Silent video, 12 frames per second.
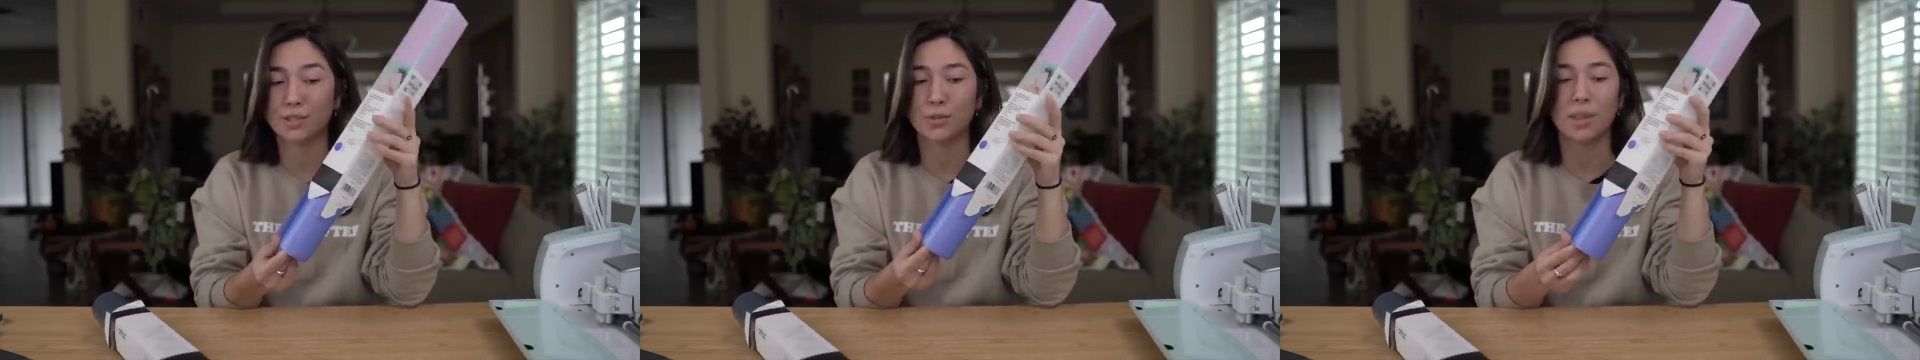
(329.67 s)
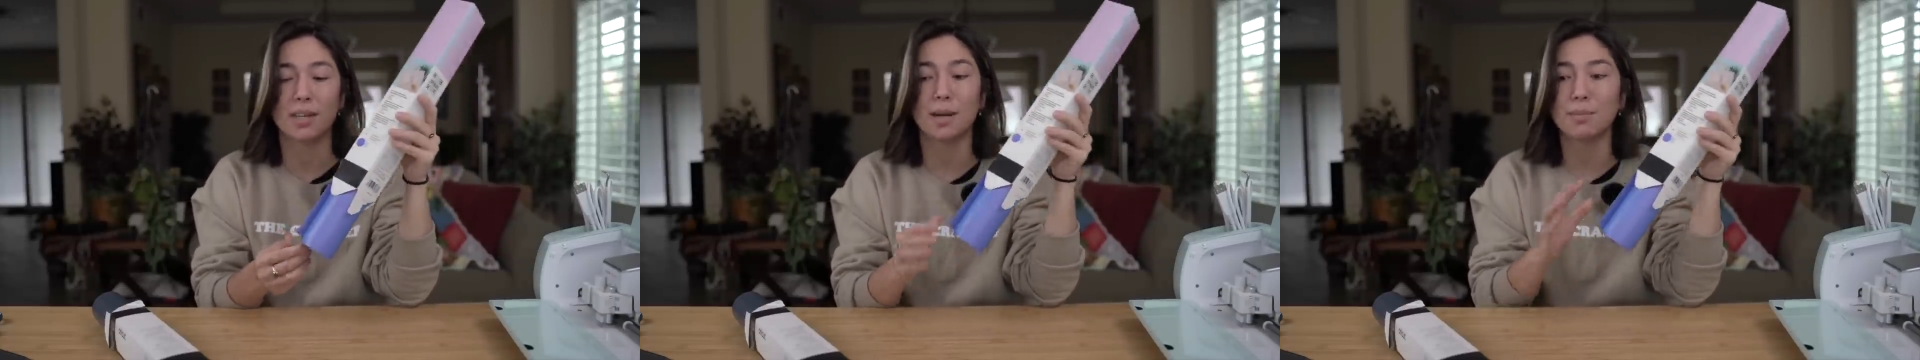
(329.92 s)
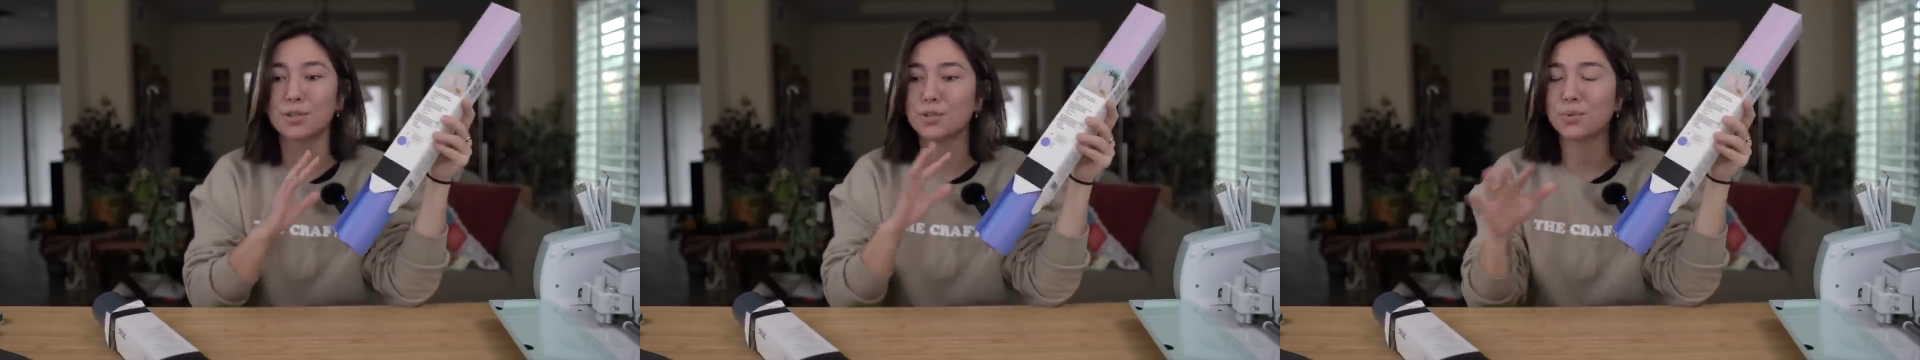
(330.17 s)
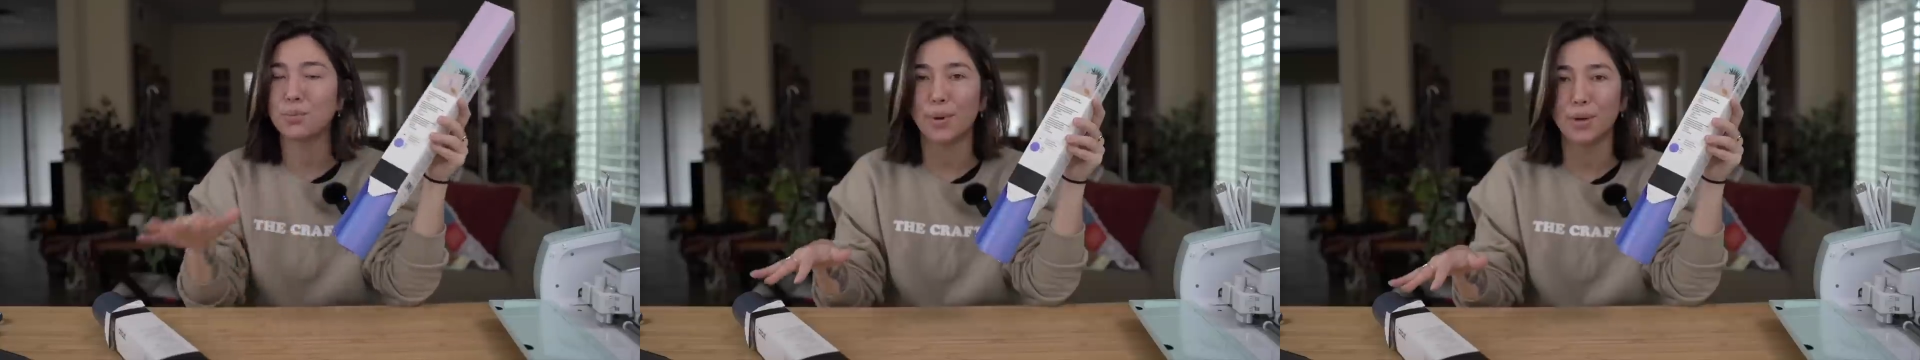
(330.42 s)
So I think I'm gonna do
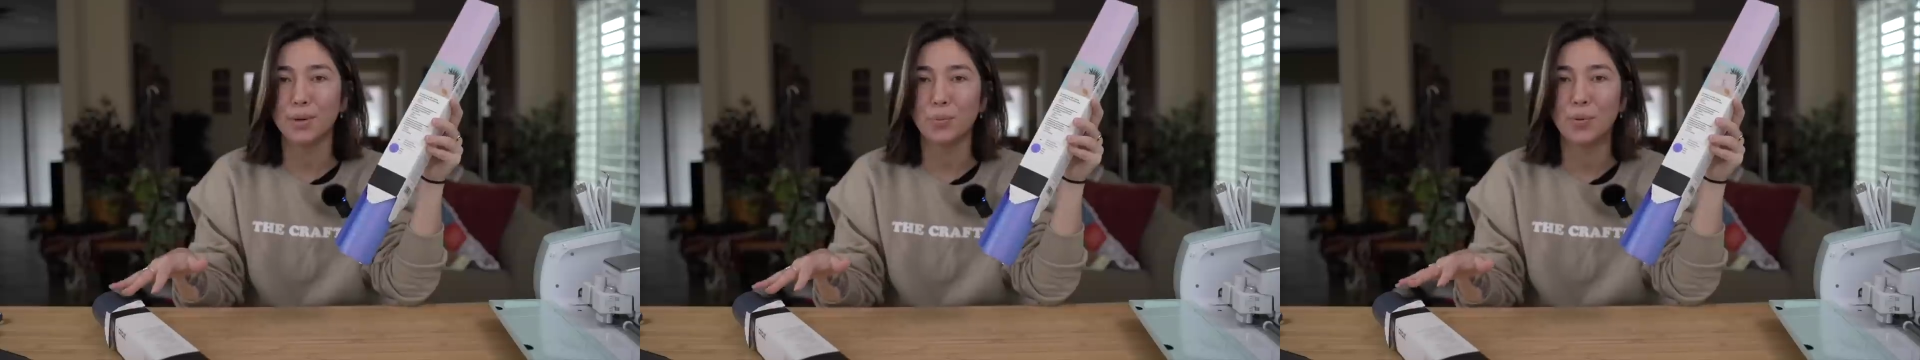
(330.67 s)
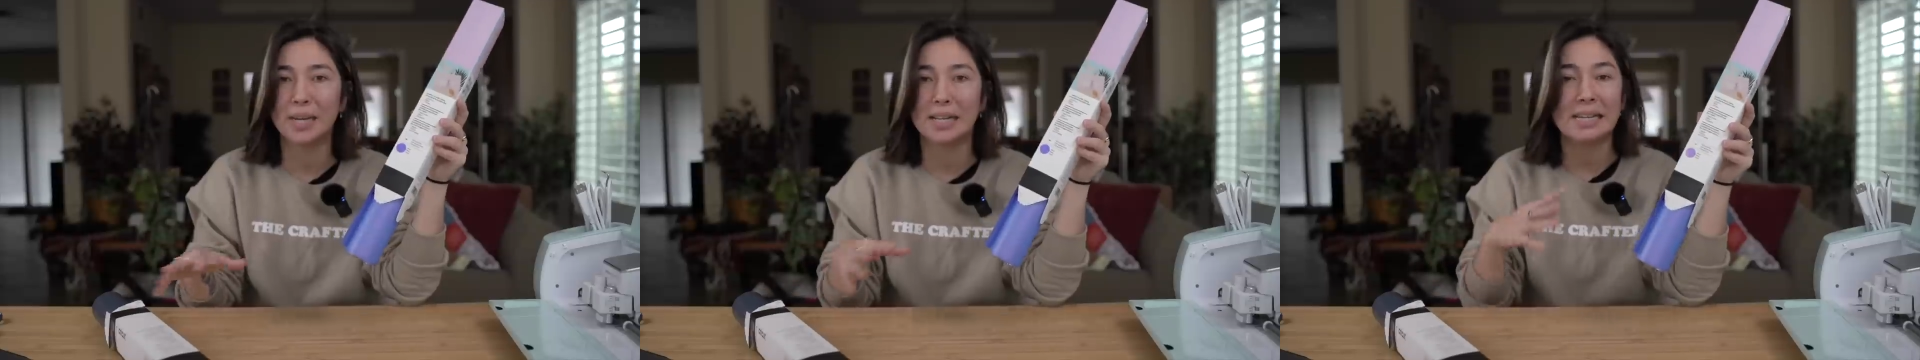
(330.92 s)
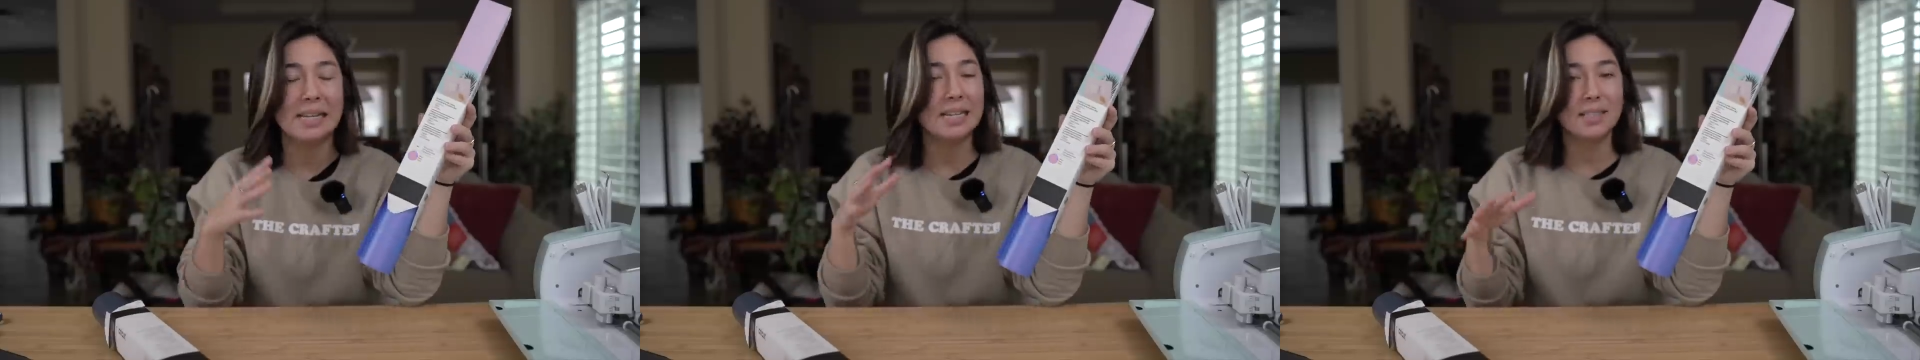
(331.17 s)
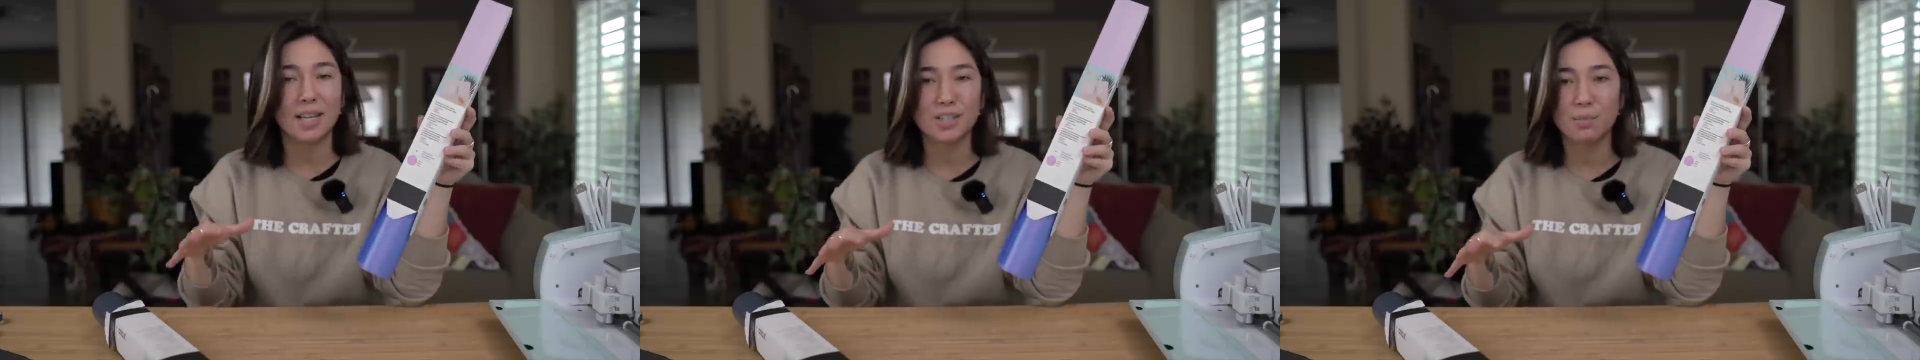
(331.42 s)
one in one, test